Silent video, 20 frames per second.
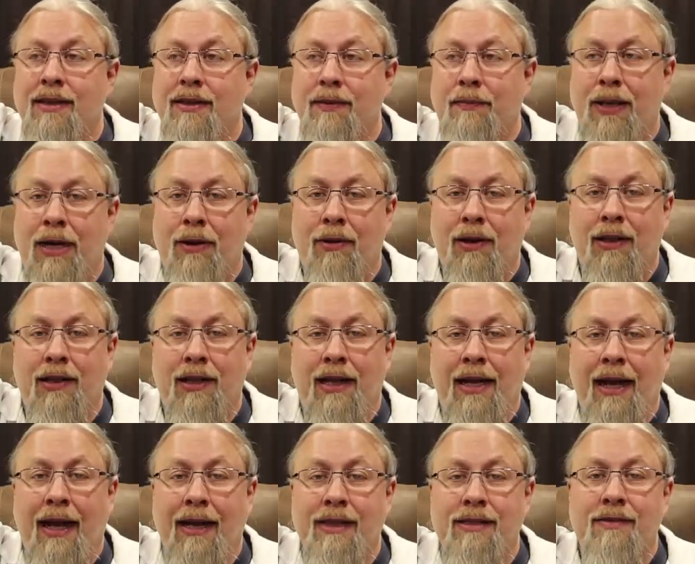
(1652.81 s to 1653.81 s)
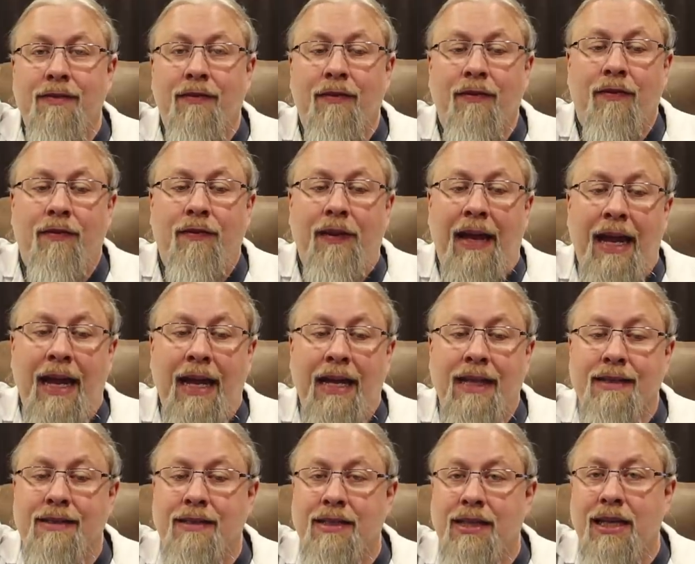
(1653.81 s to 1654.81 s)
to power lights,
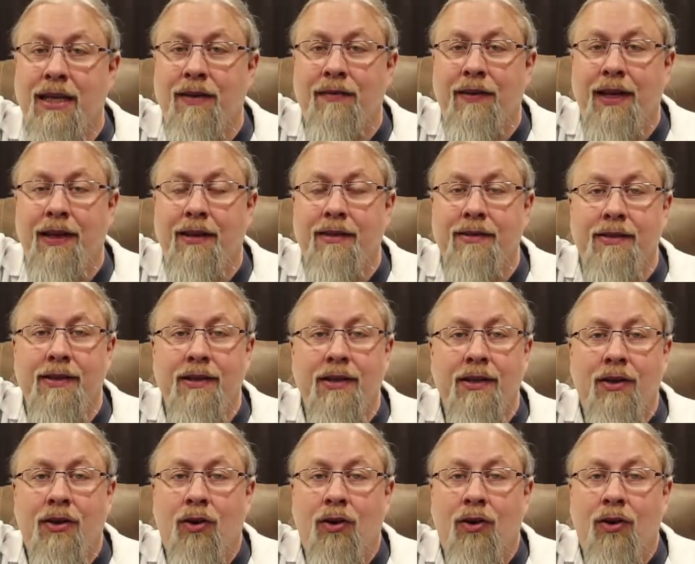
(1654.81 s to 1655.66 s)
fans, T Vs,